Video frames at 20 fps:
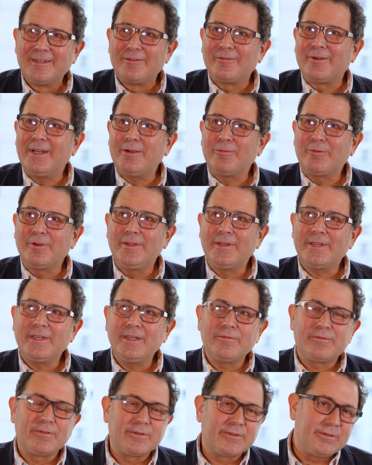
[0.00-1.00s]
right? We're
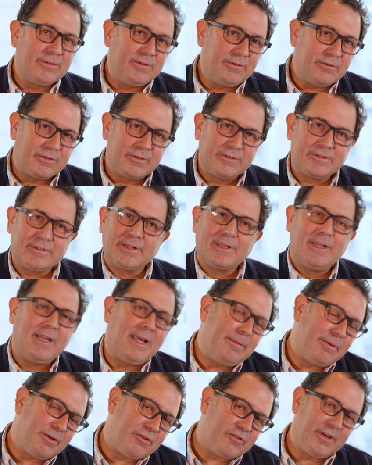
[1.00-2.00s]
looking for solutions to
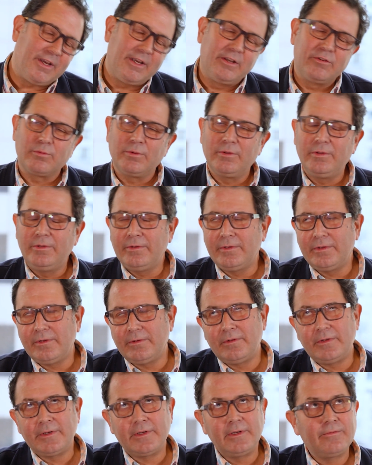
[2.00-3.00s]
climate change. We're lo
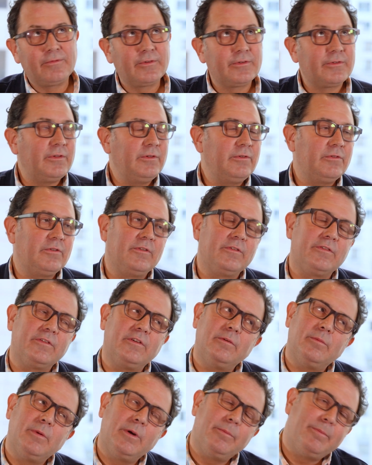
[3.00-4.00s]
looking for solutions
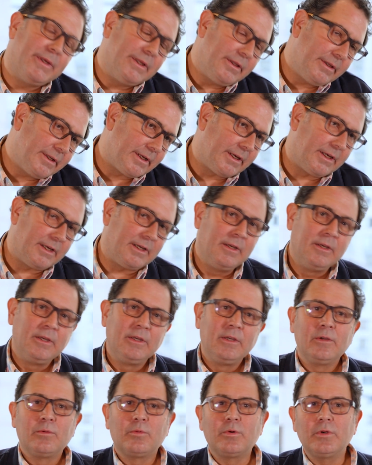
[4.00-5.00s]
to mobility.
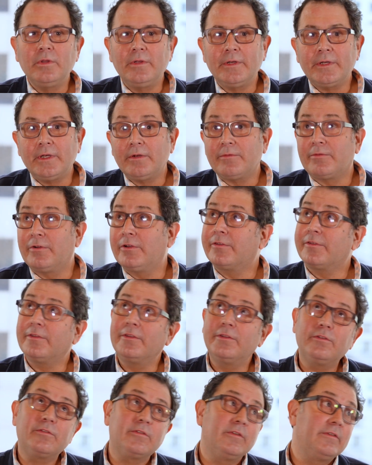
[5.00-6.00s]
We're looking for
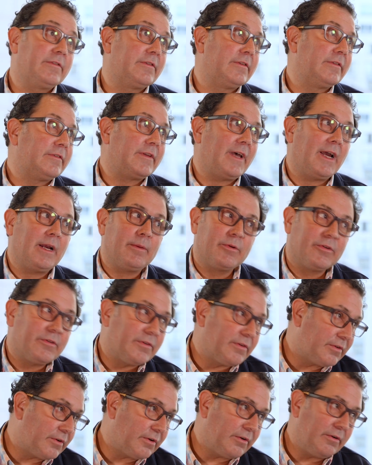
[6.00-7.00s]
solutions to
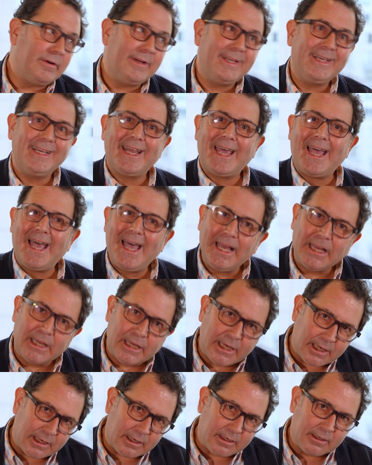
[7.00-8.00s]
cybersecurity and
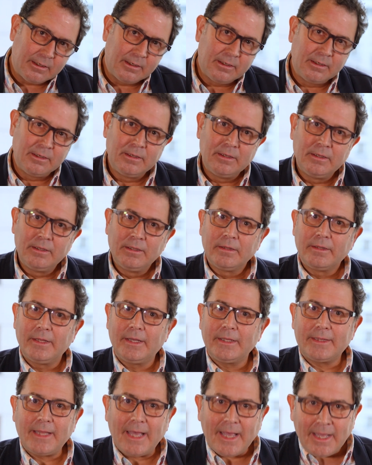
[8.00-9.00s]
hacking.
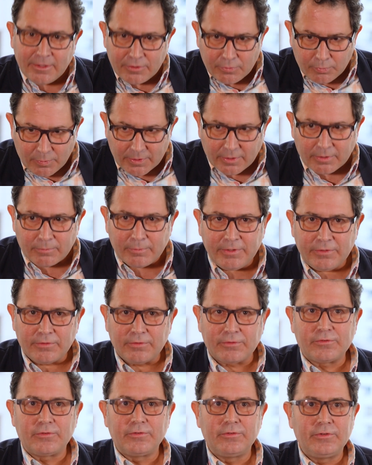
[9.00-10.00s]
Like that's what our
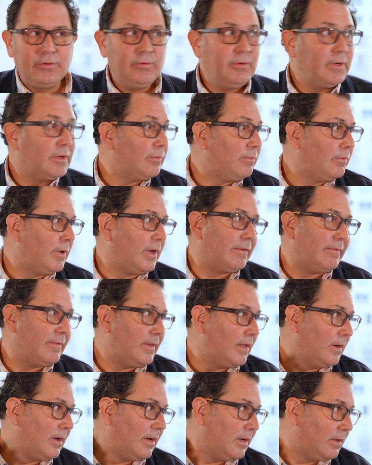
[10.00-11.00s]
research are doing, the,
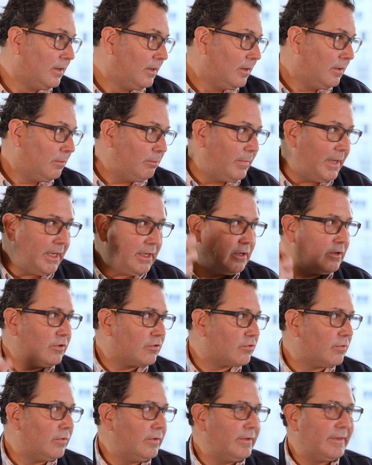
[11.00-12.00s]
uh, making
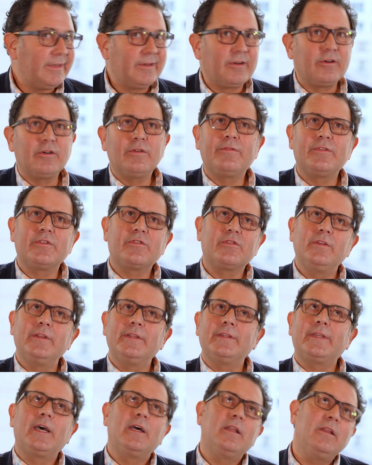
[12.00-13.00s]
sure that artificial
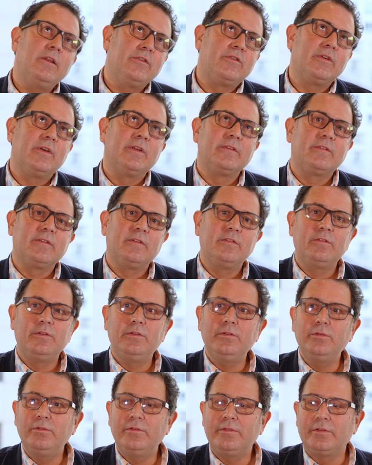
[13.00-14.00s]
intelligence is
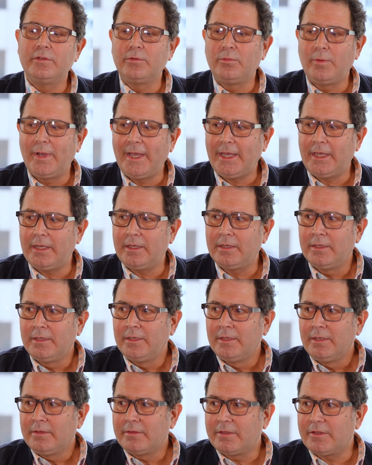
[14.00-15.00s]
used in a way
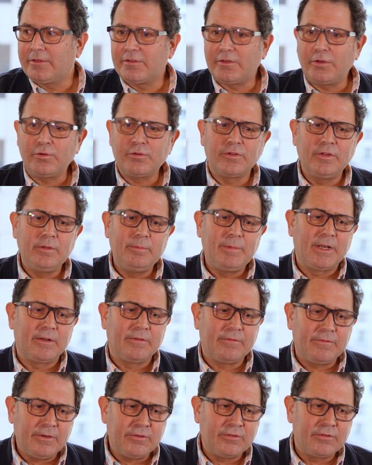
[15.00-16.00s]
that's socially
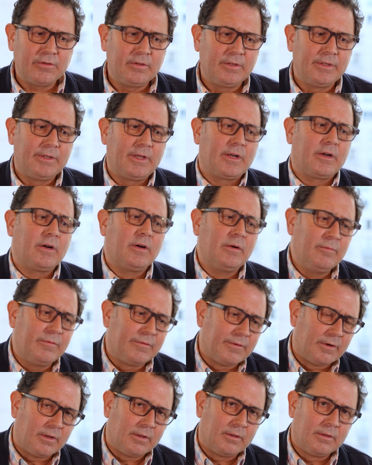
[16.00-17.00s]
beneficial and not
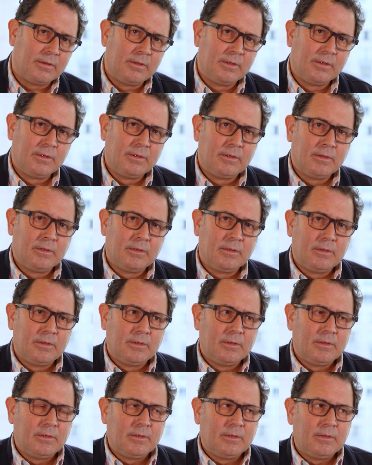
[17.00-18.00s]
harmful.
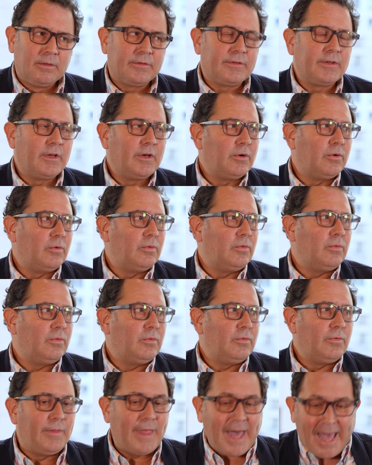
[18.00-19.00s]
So
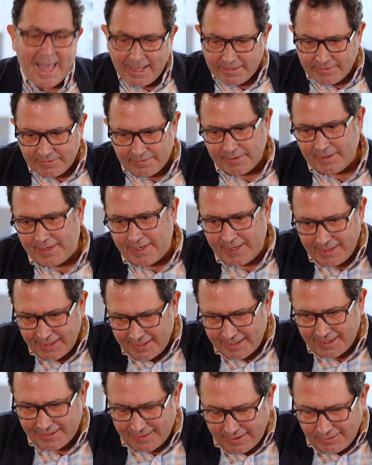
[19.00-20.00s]
that's the
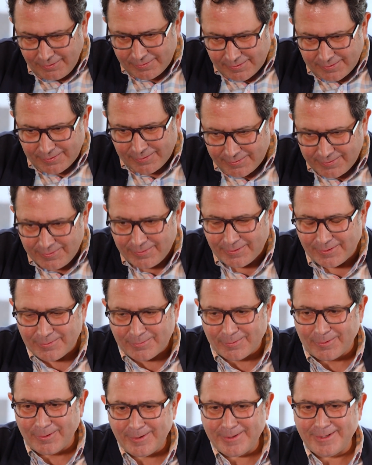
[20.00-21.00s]
kid, those are the students
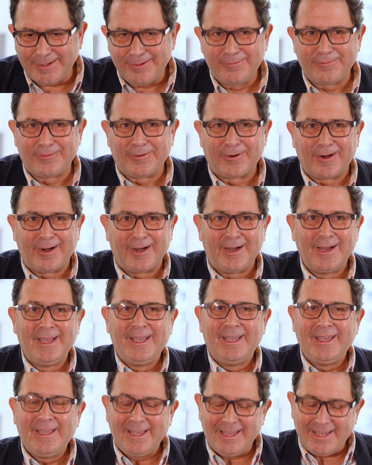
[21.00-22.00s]
we're looking for.
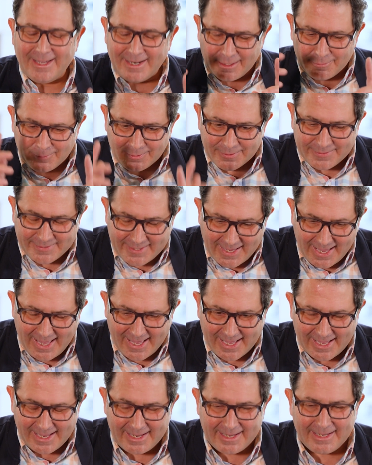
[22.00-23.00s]
And I will
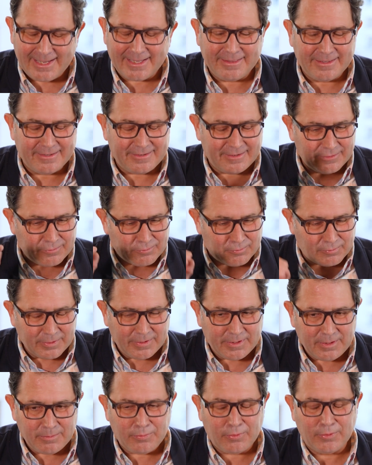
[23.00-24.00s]
say, and this is
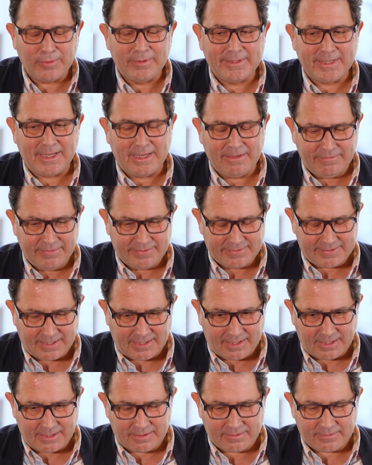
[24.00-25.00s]
really important to
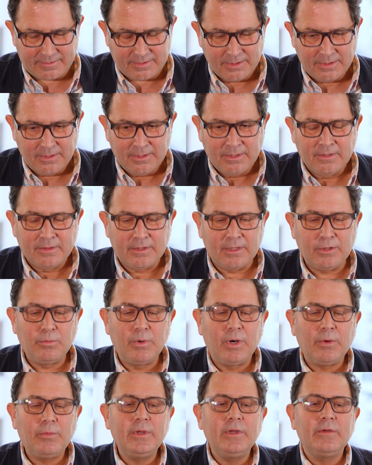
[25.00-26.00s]
emphasize, that
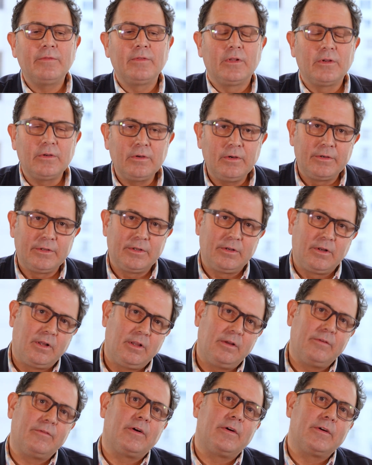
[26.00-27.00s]
what we have learned in
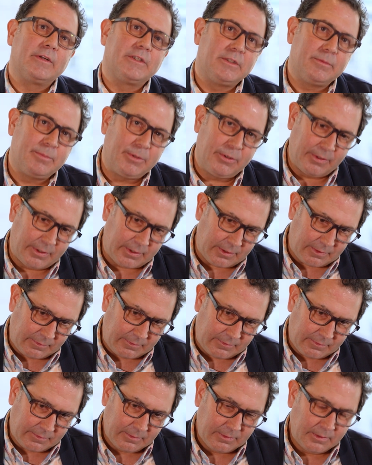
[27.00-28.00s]
all of our
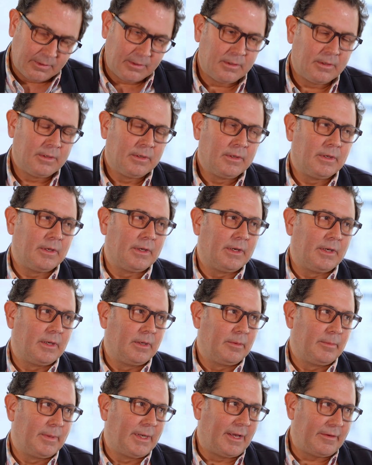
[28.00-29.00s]
experience,
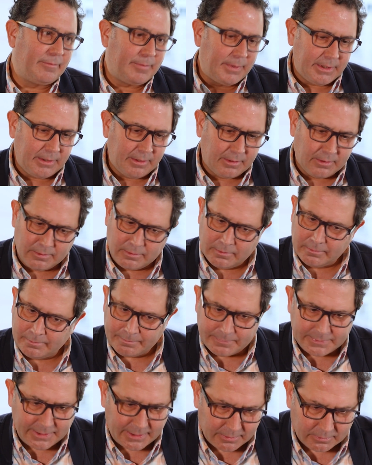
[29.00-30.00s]
um, and I've been here
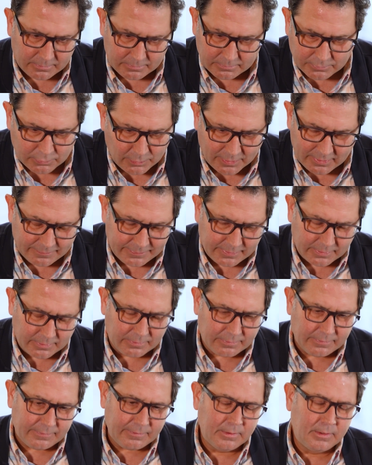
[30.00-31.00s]
10 or 12
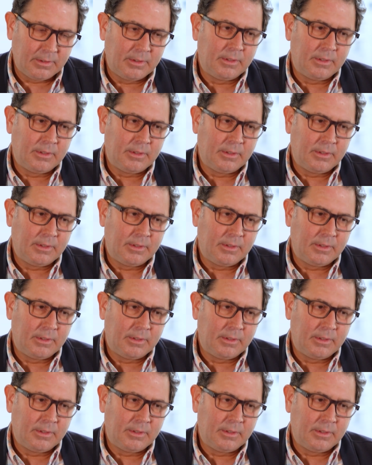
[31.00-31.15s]
years,